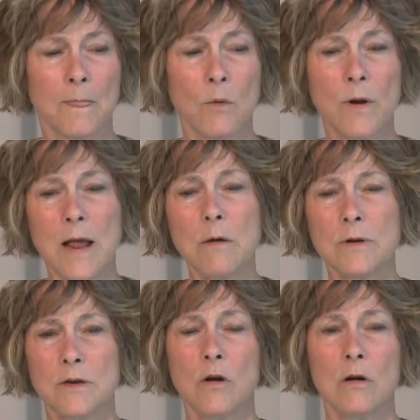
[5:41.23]
what I
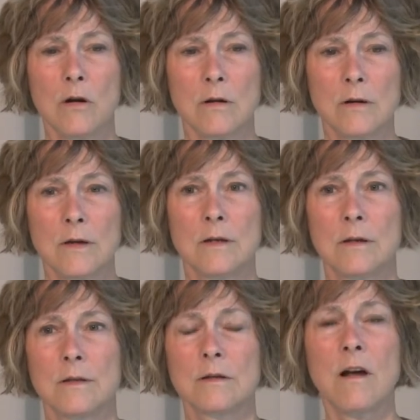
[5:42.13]
would call
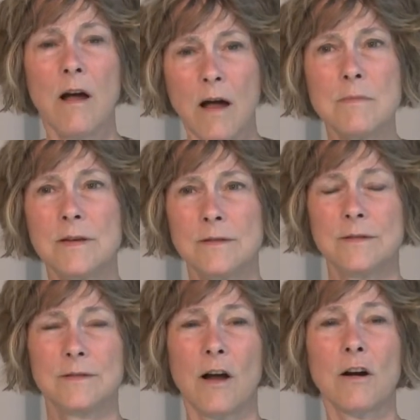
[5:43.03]

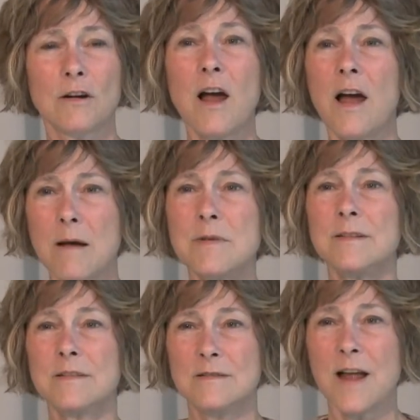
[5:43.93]
commons, our
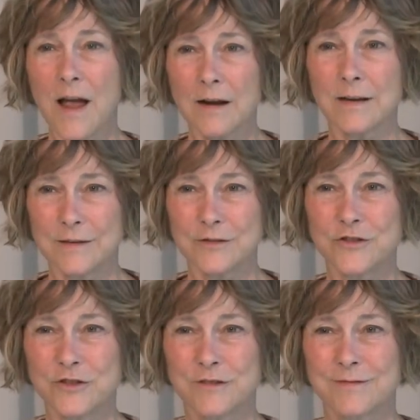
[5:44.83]
commons knowledge,